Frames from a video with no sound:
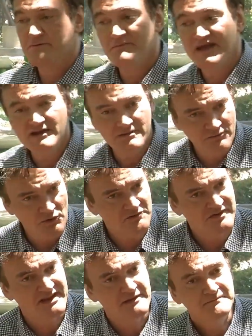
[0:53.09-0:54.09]
made a
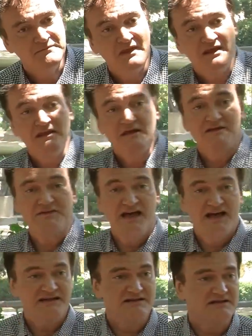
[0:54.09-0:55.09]
movie,
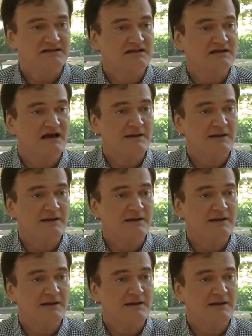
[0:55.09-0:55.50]
that